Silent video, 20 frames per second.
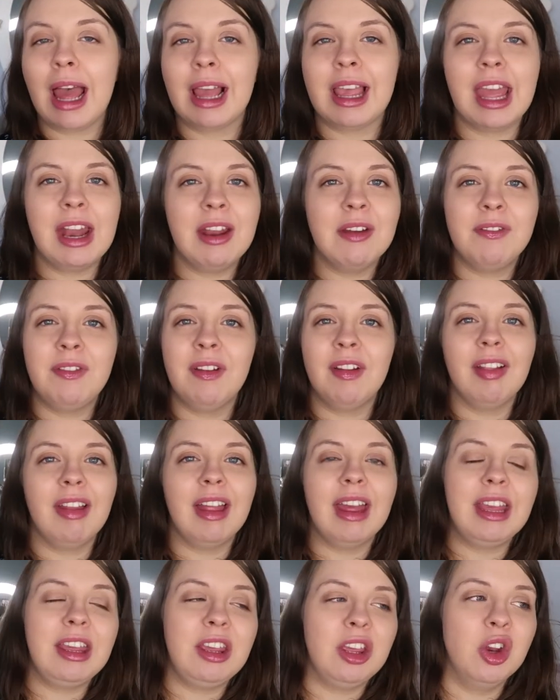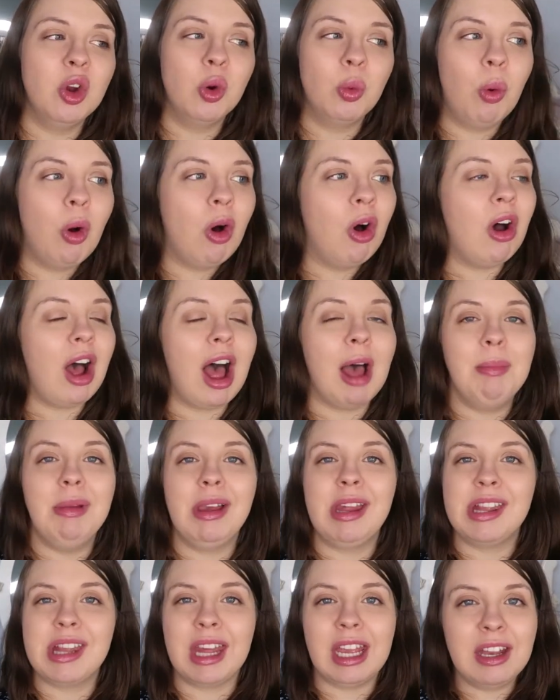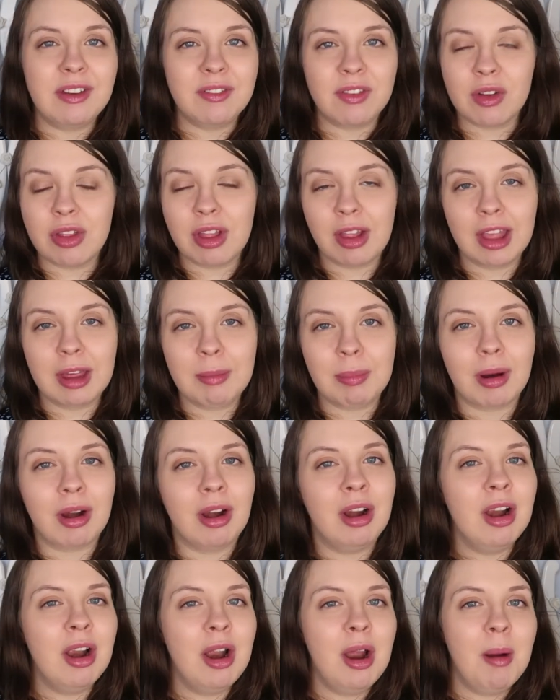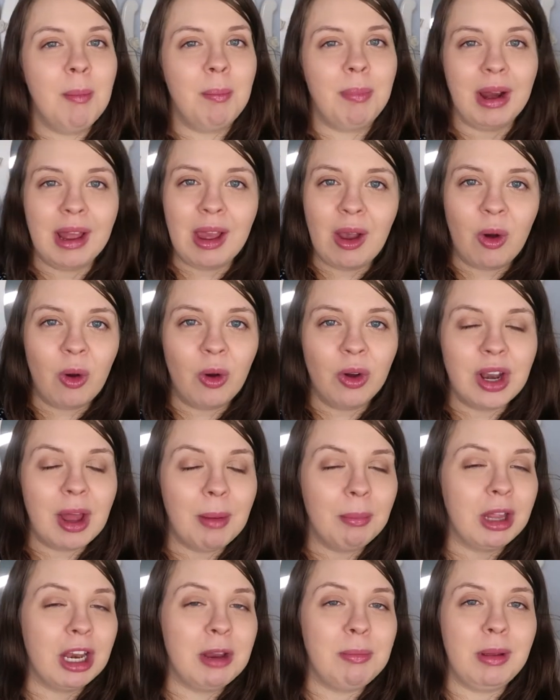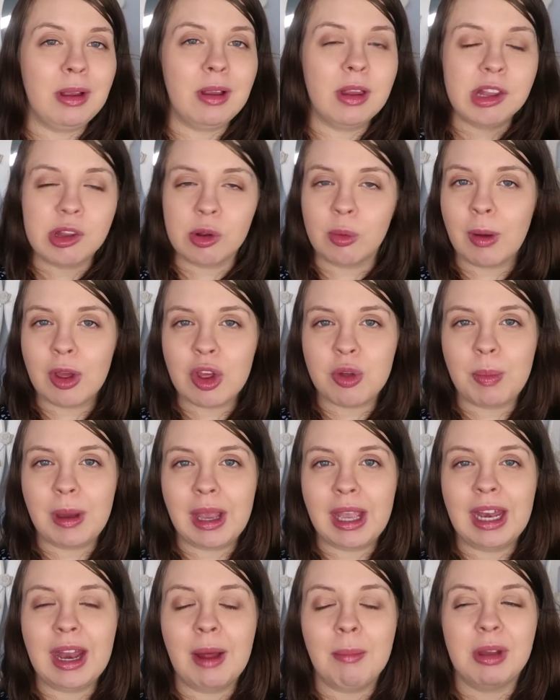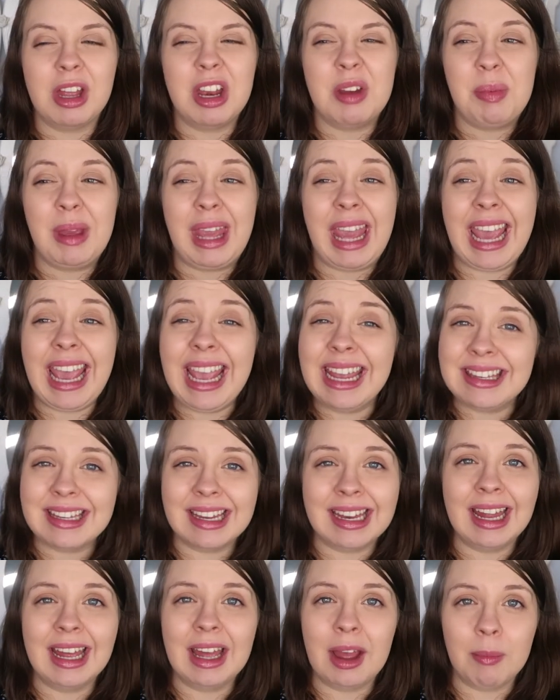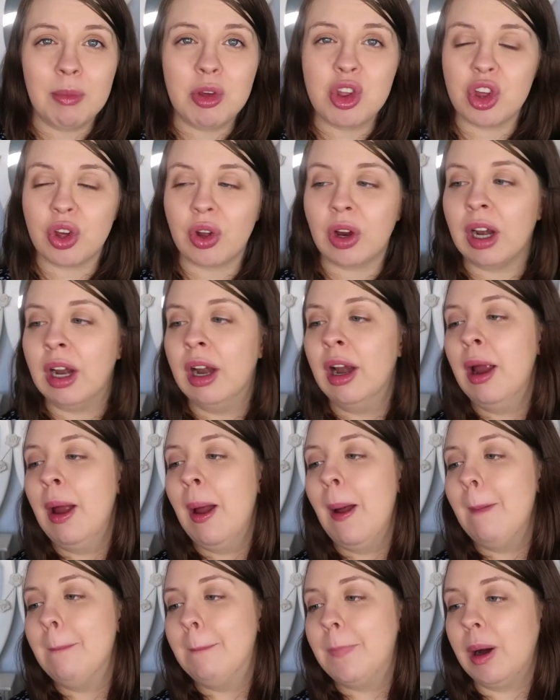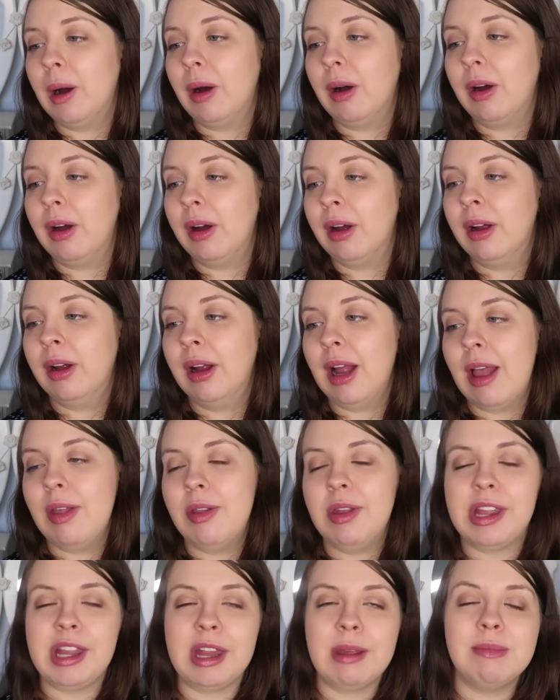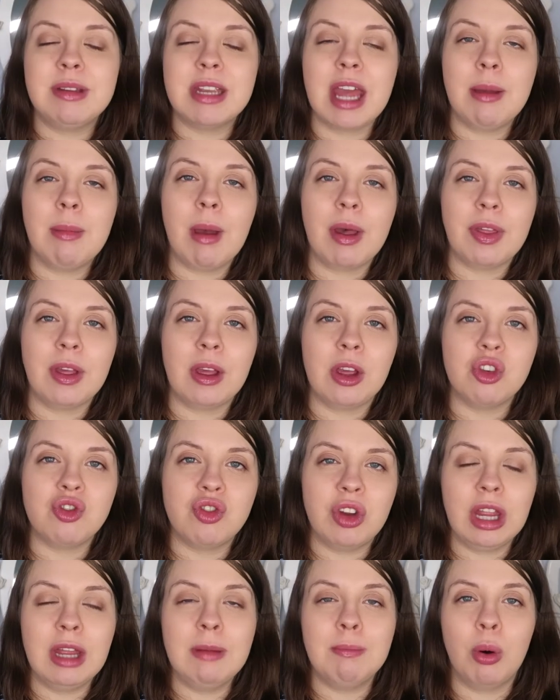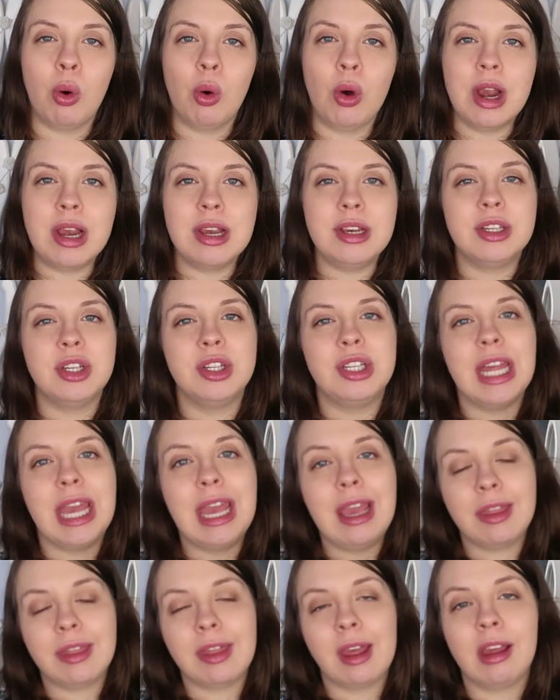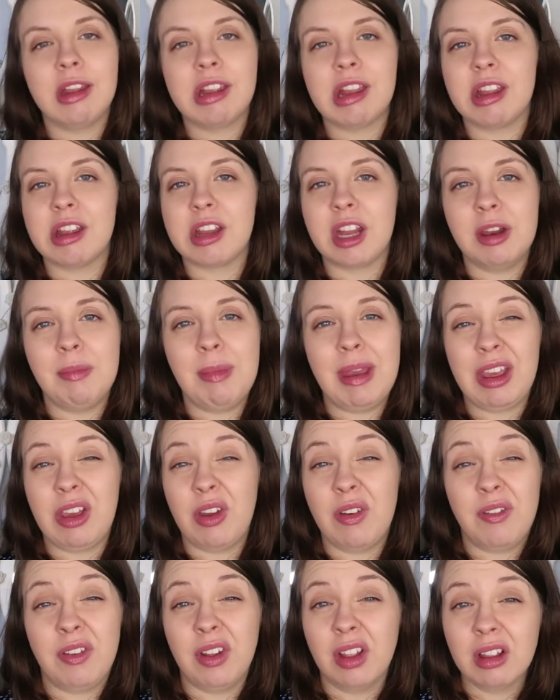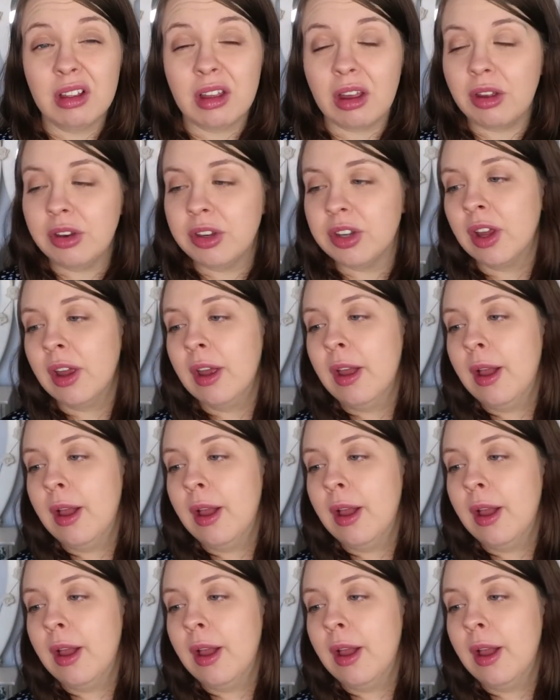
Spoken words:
I kind of feel like, you know what, I'm excited for the labour, bring it on, I'm gonna be in so much pain, I'm gonna be hating it, I'm sure, but at the same time I think it's really important to take things that's gonna make you feel good,